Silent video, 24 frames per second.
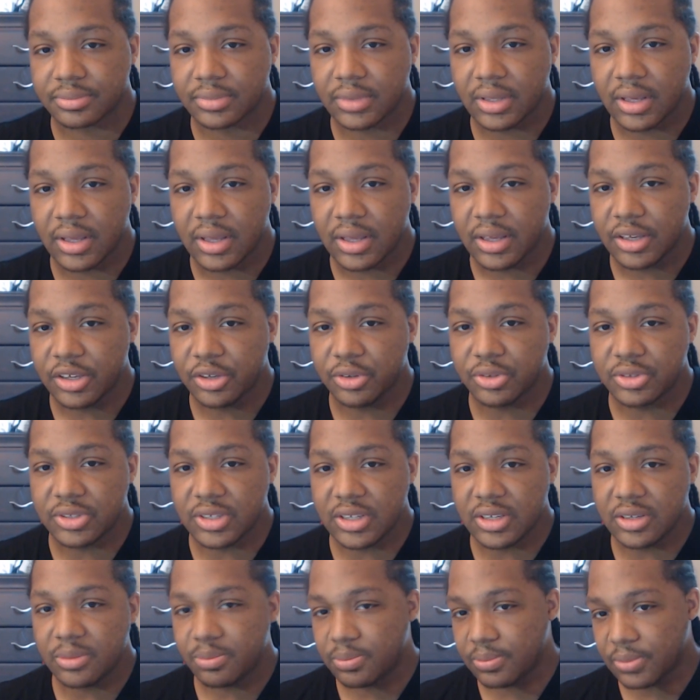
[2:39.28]
you see
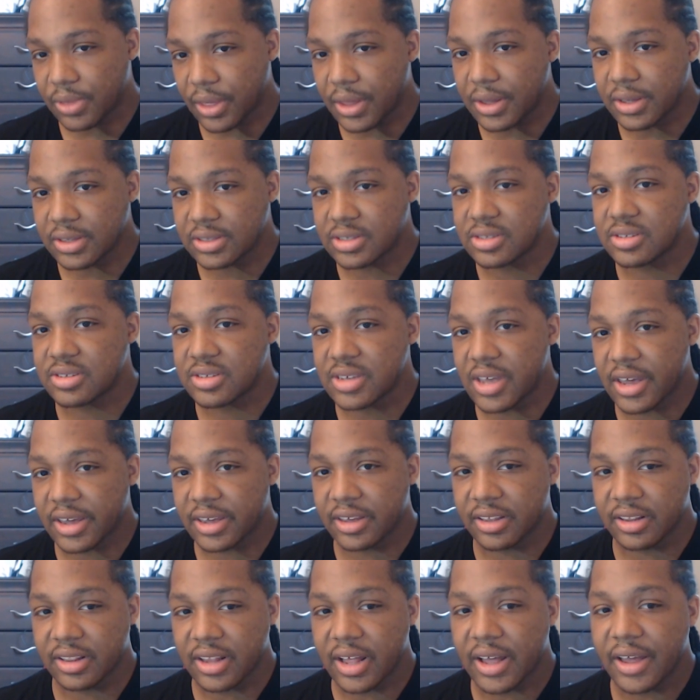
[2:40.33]
things in Second
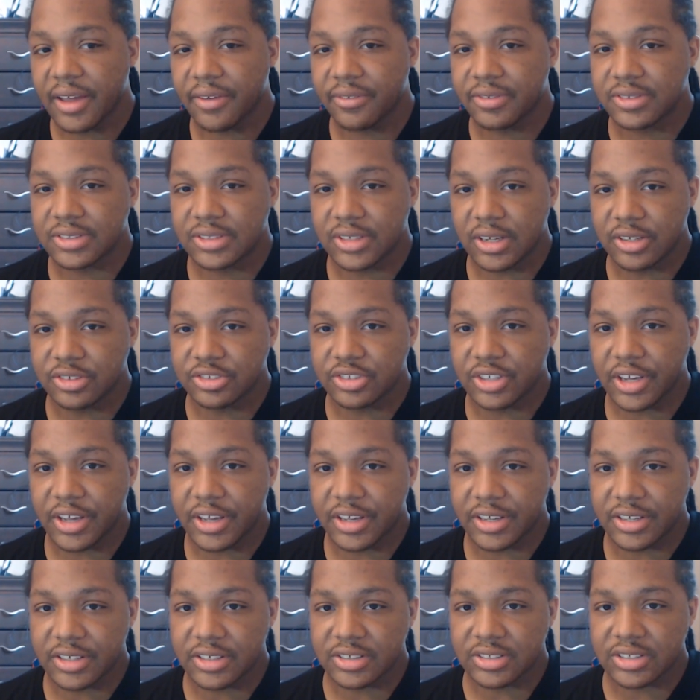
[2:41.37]
Life such as
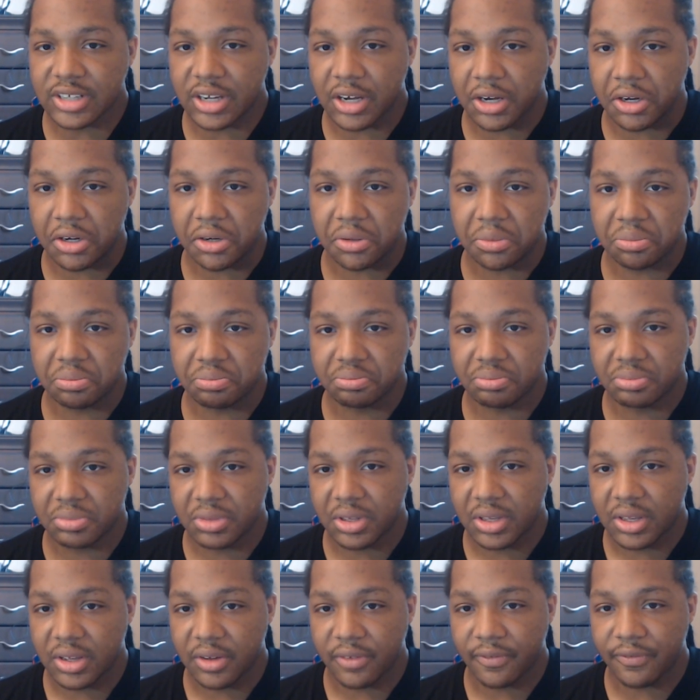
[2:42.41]
um,
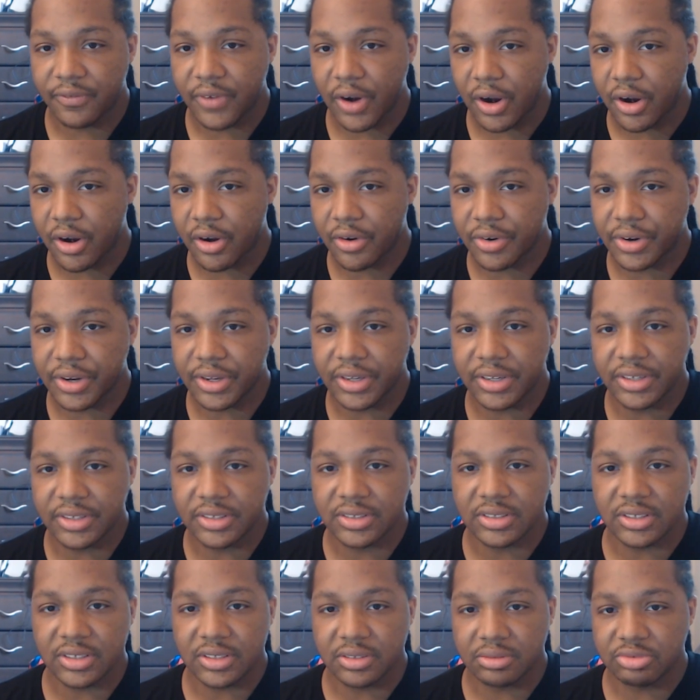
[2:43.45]
furries
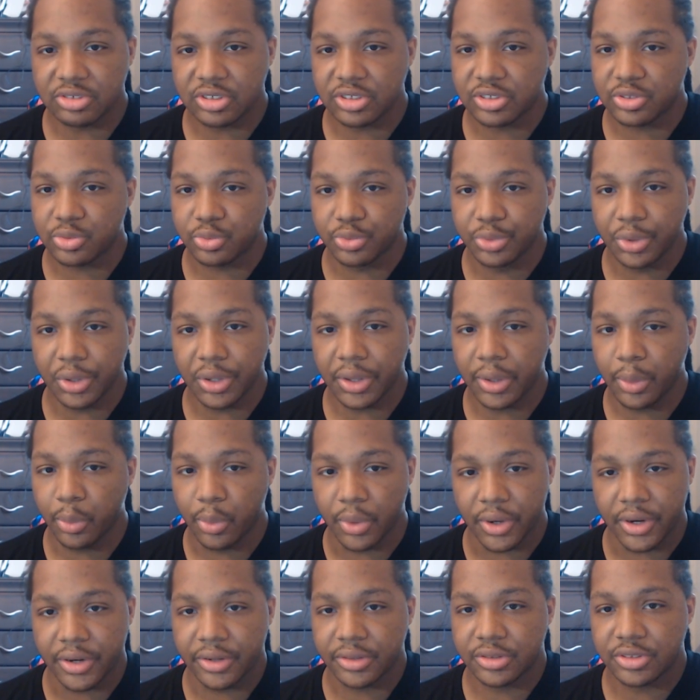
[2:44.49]
and just really weird
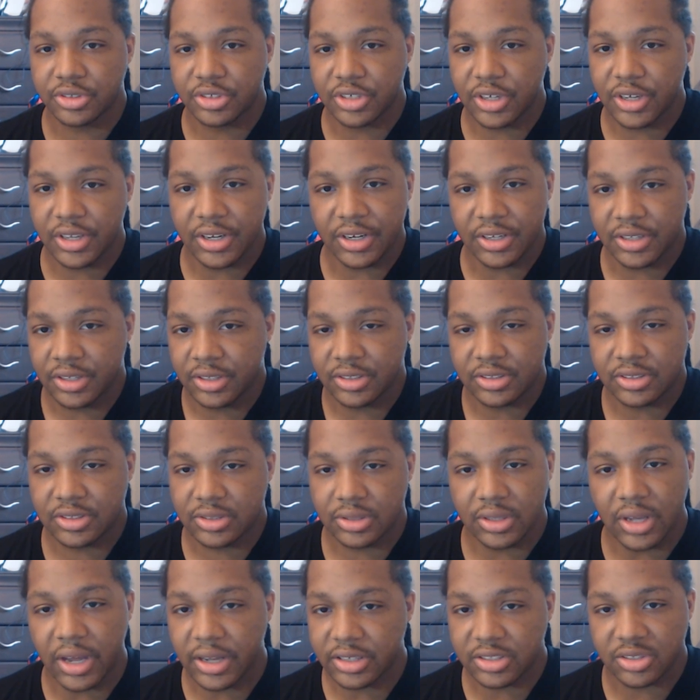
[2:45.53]
shit, and it's, I
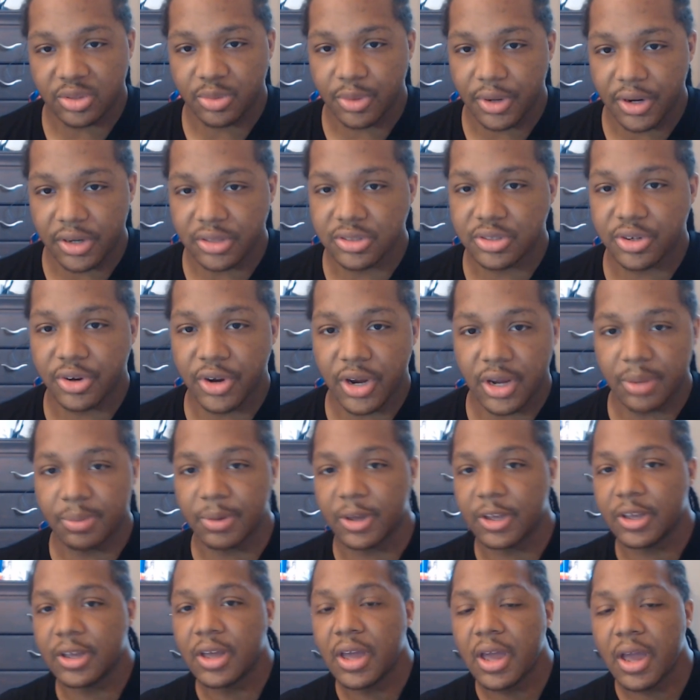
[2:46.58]
swear it's creepy.
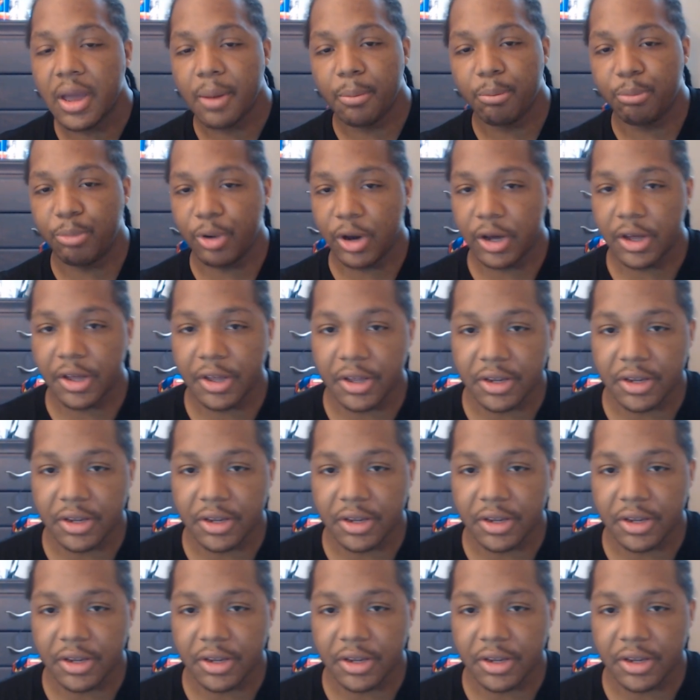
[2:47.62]
But